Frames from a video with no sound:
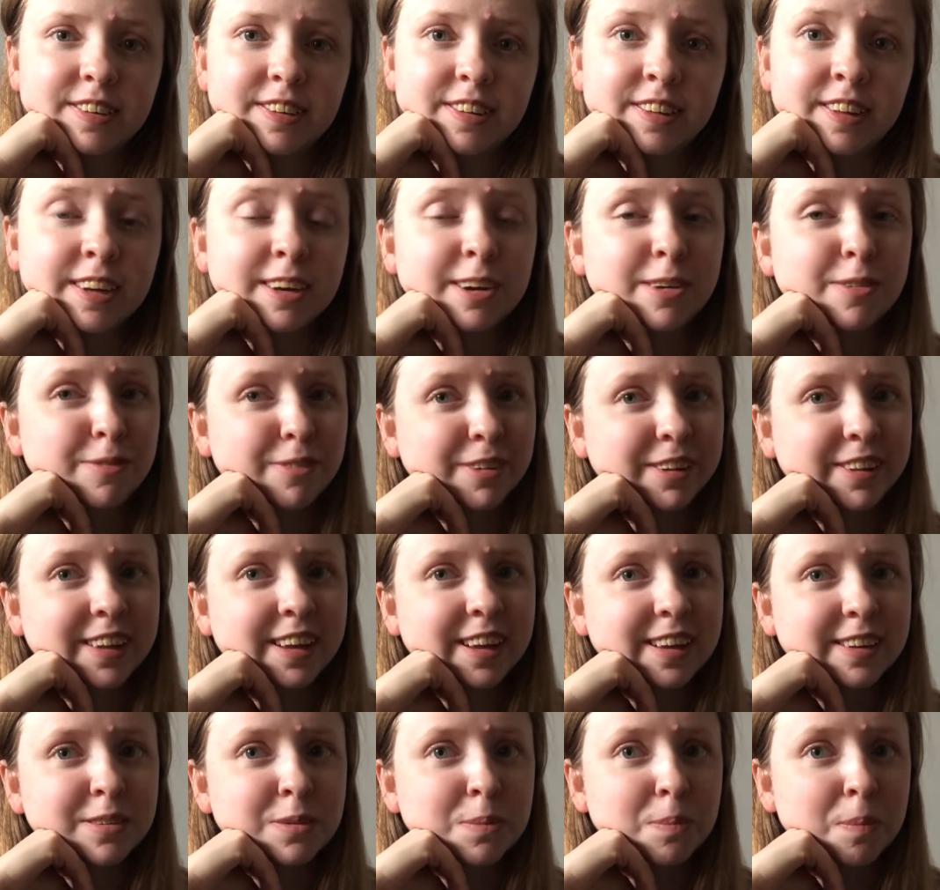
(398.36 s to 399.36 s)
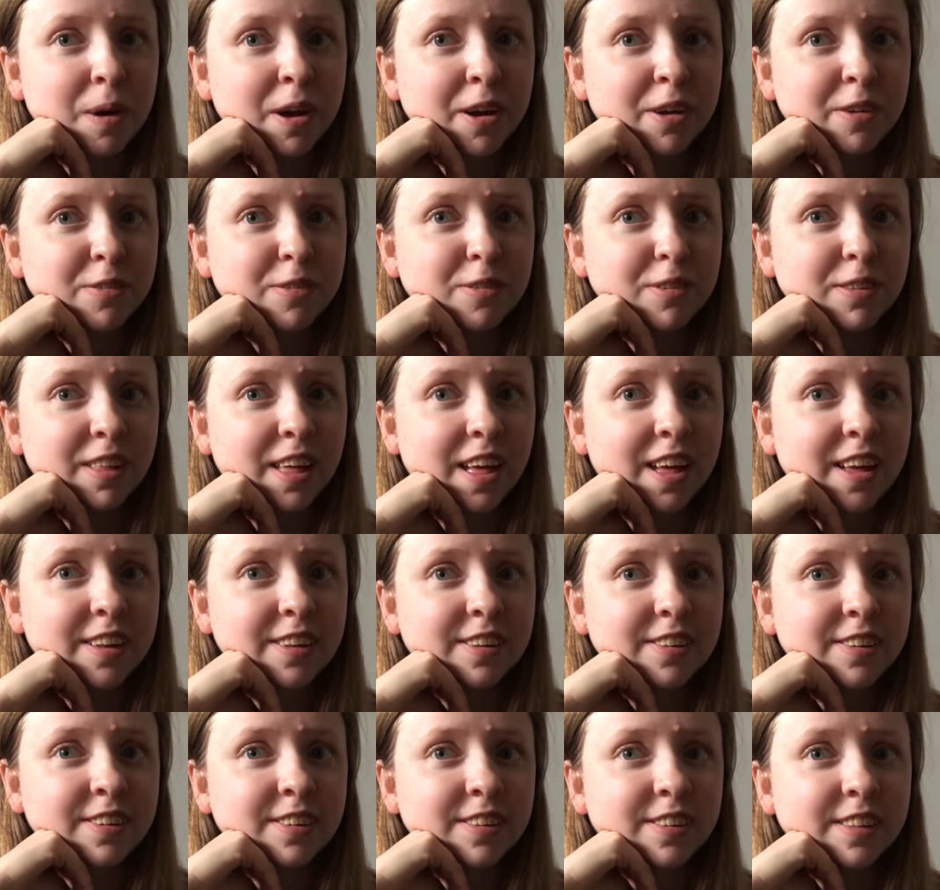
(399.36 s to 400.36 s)
Like, I really had to buy it for that.
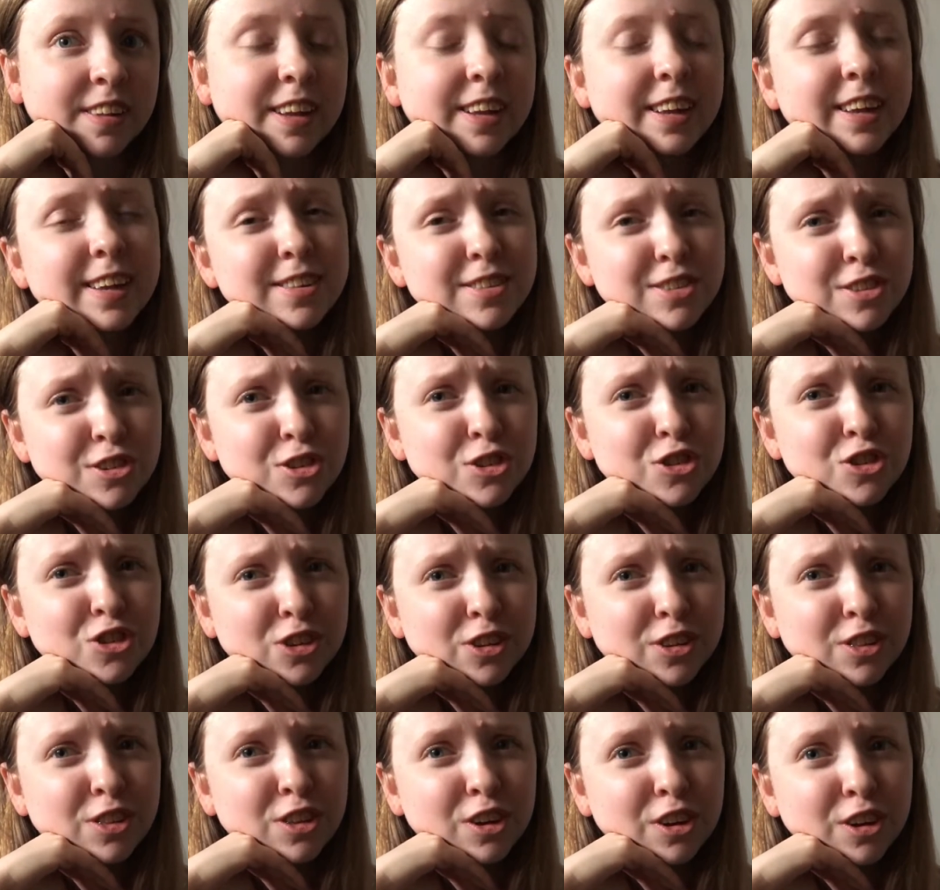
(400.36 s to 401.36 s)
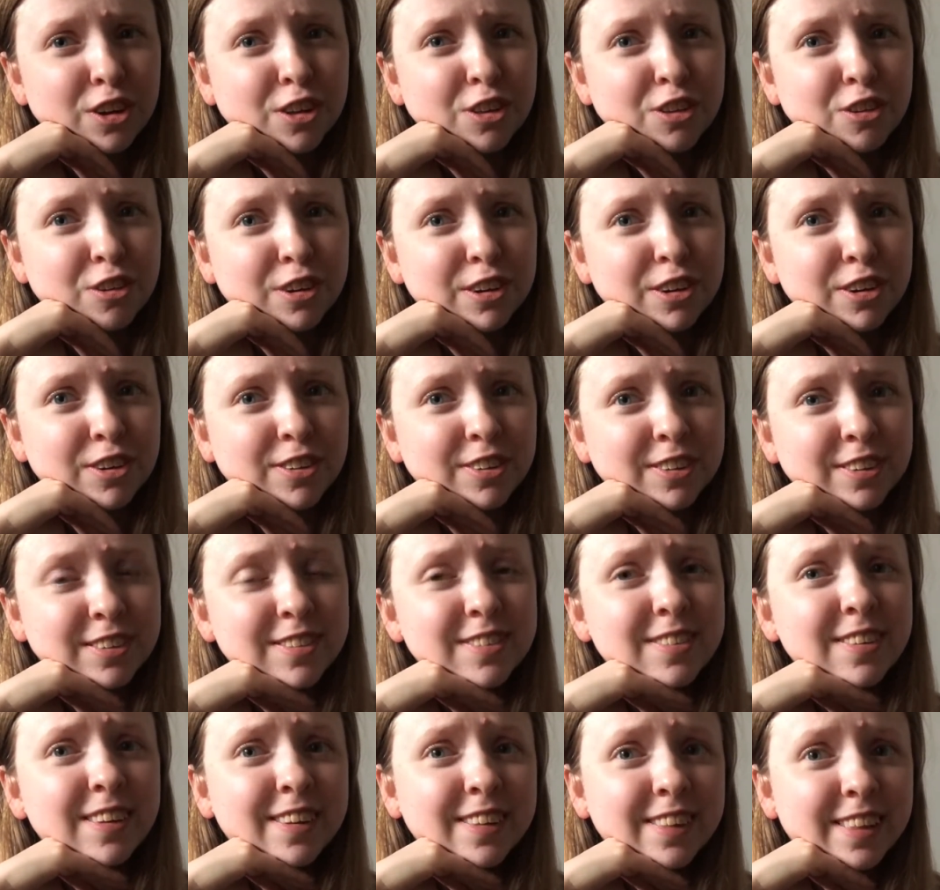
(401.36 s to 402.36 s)
Like, it's usually $33,
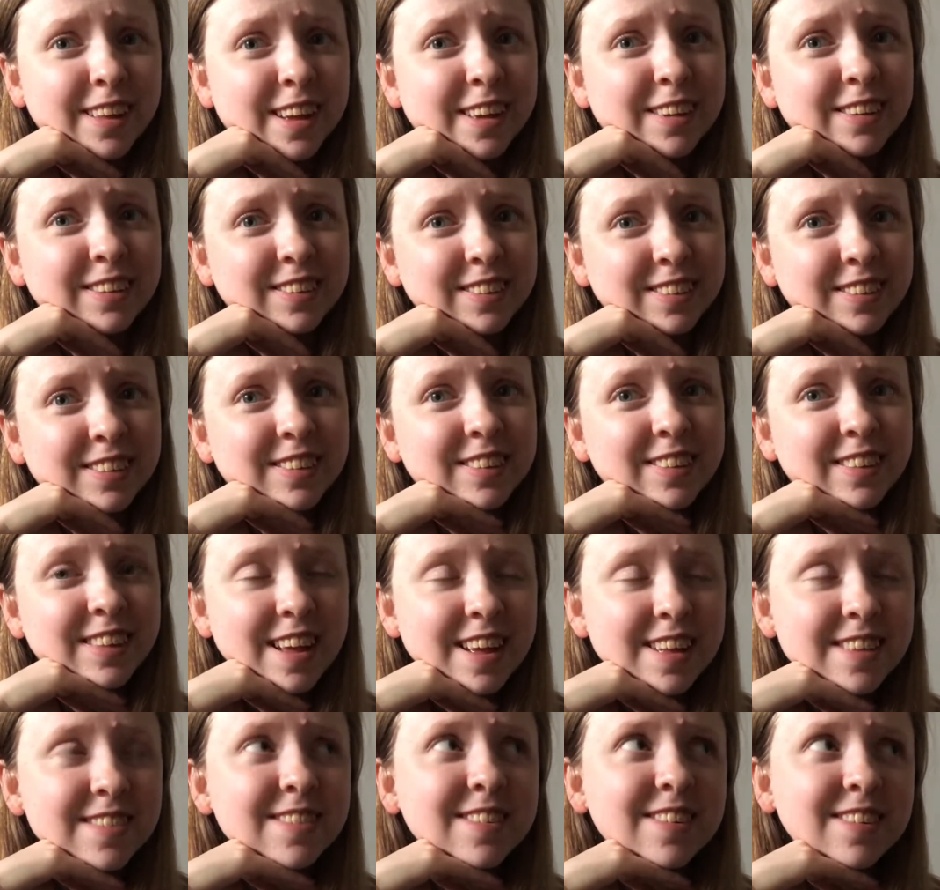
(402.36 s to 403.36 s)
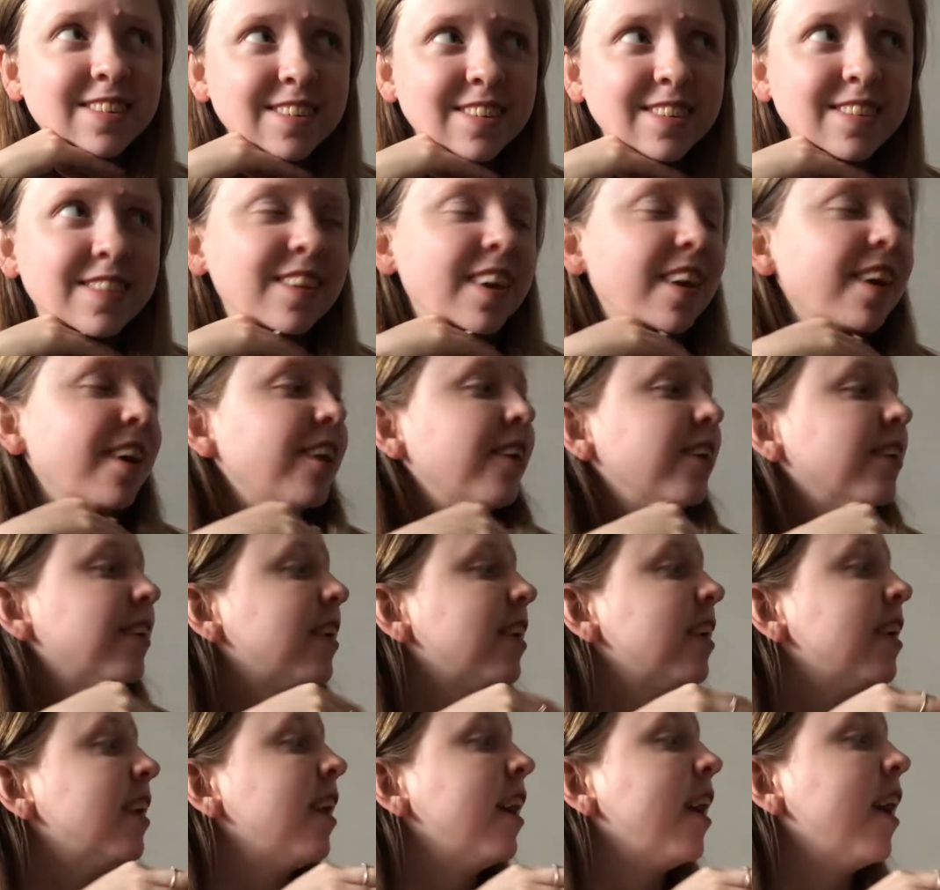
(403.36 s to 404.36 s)
like that's a discount.
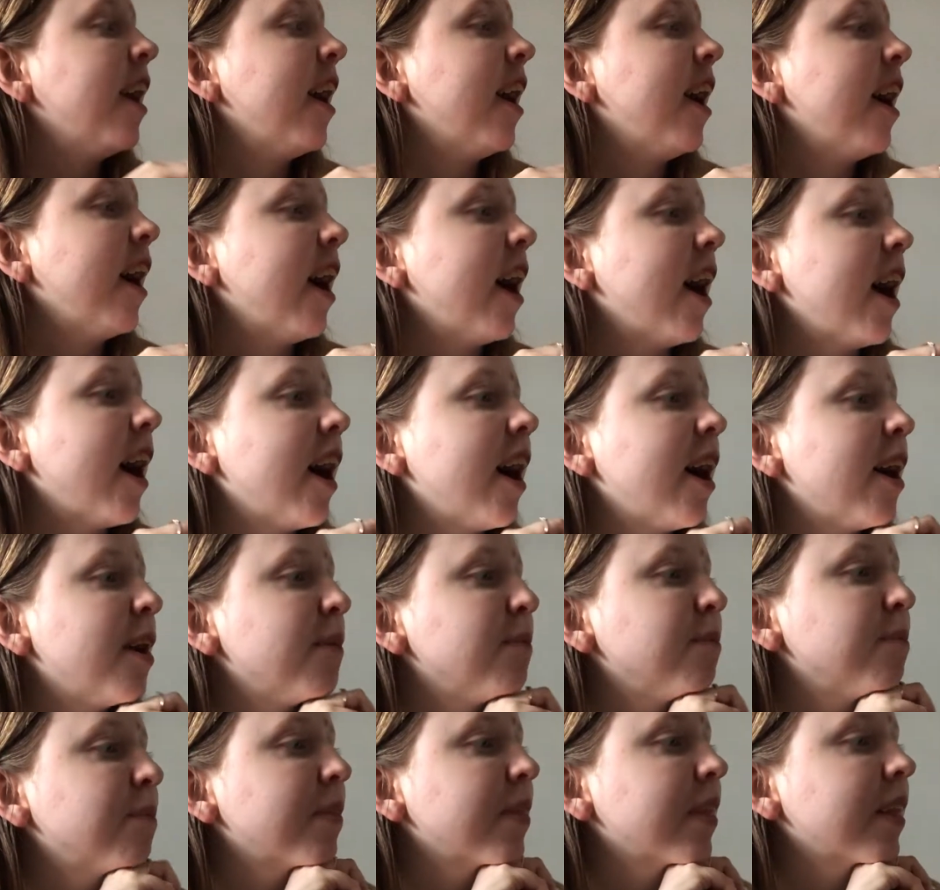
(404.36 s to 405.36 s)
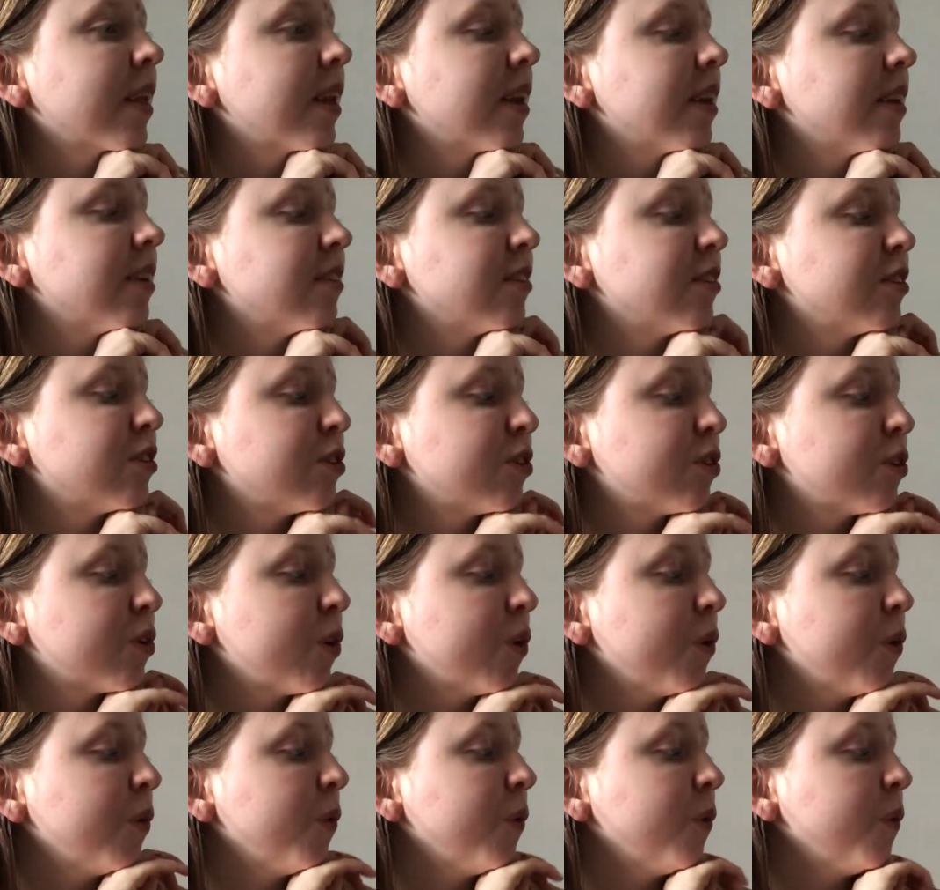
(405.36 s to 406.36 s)
So